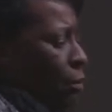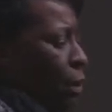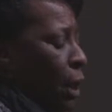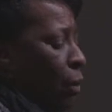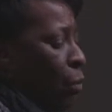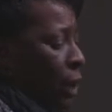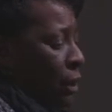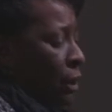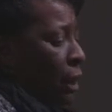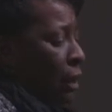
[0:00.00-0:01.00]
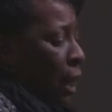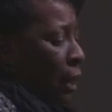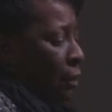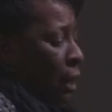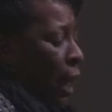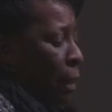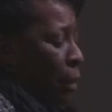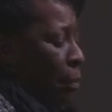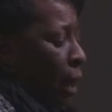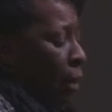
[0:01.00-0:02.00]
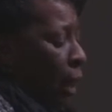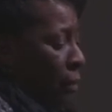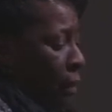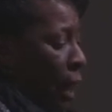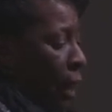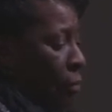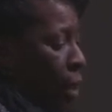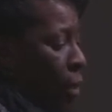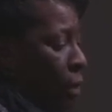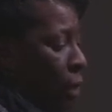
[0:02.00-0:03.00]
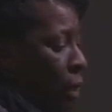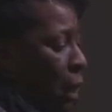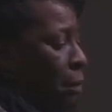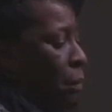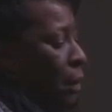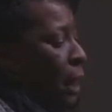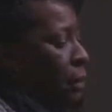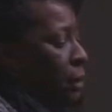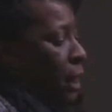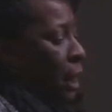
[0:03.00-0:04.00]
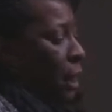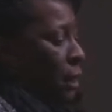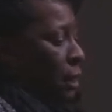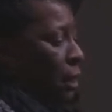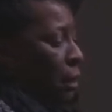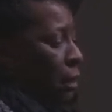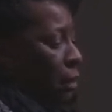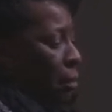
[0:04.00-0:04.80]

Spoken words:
Well, that Wednesday night, it happened about like 9:30. He was pronounced dead at 10